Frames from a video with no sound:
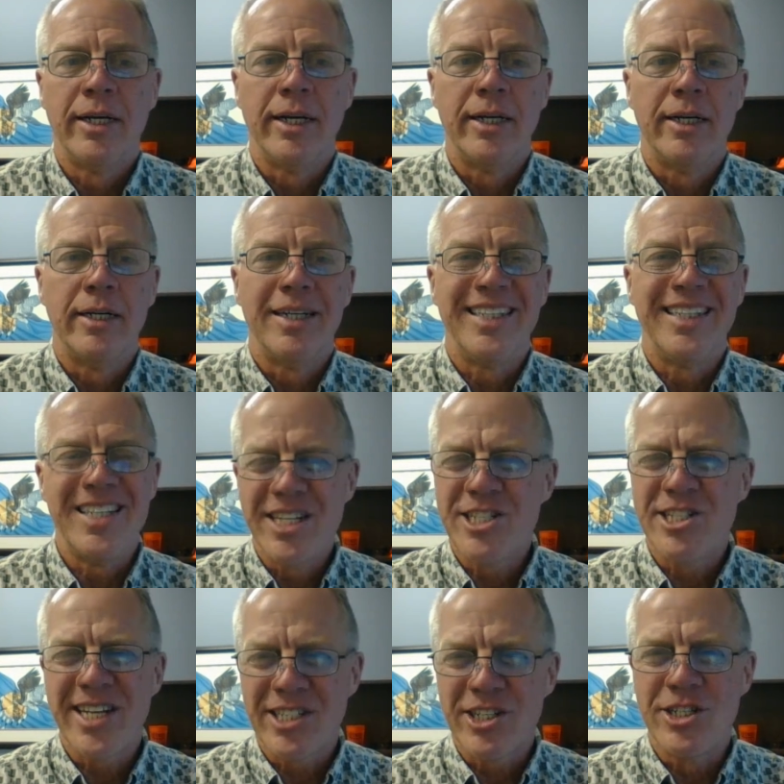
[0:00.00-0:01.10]
Again, this
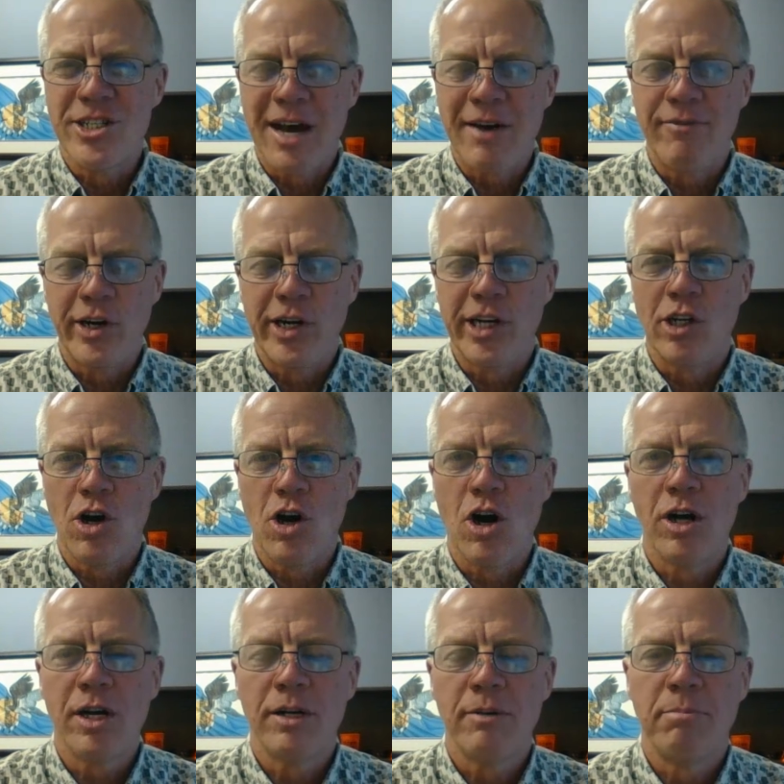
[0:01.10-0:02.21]
section is not very
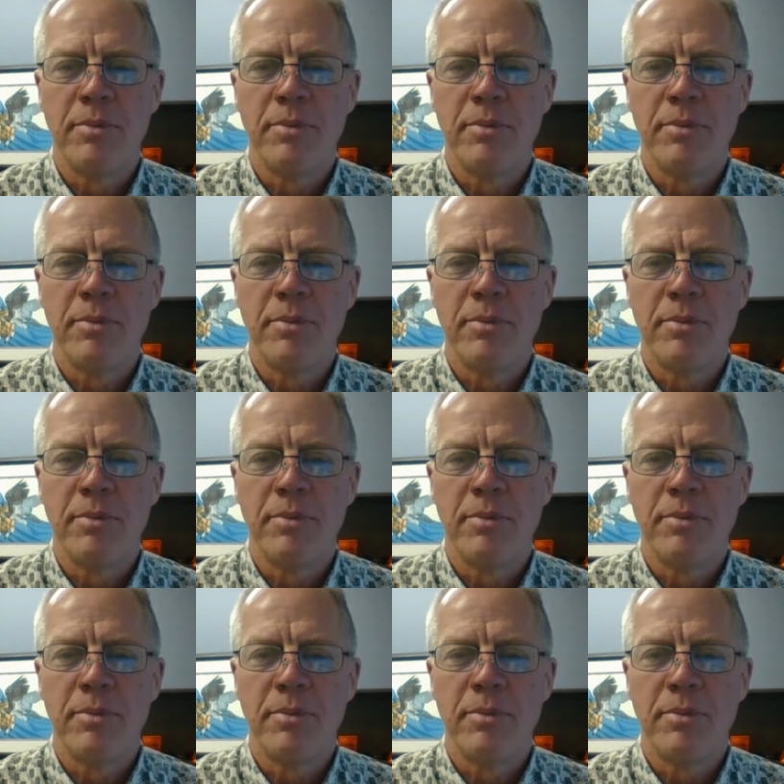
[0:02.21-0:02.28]
long,